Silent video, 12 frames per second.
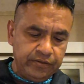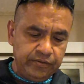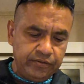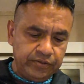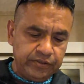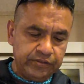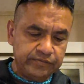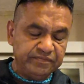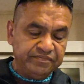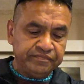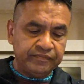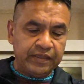Whew.
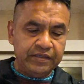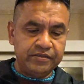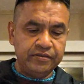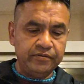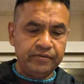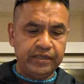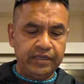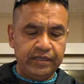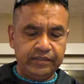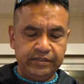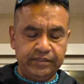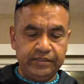Let's see what we
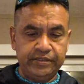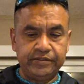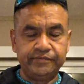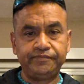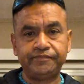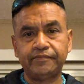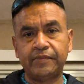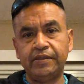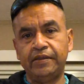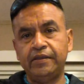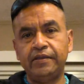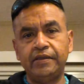got.
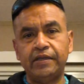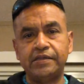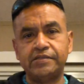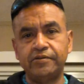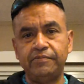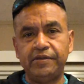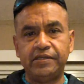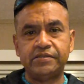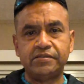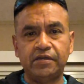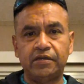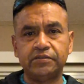You guys still being
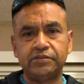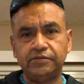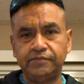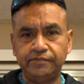stalked?